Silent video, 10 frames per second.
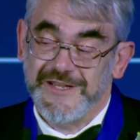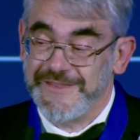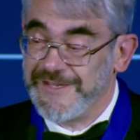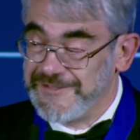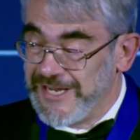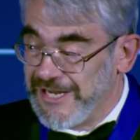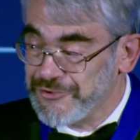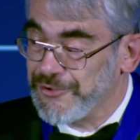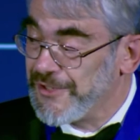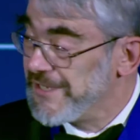that
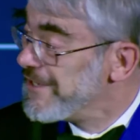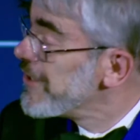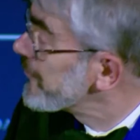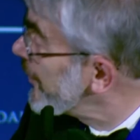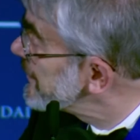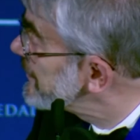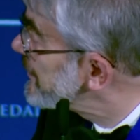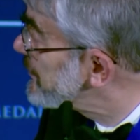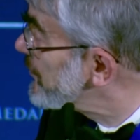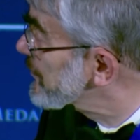actually
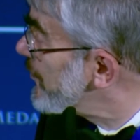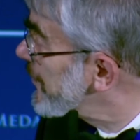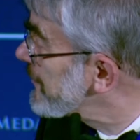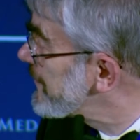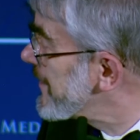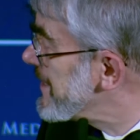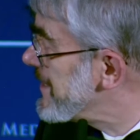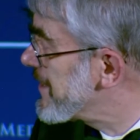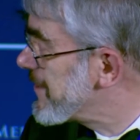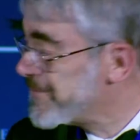Francis was one of
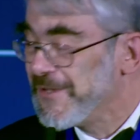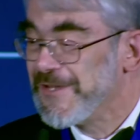the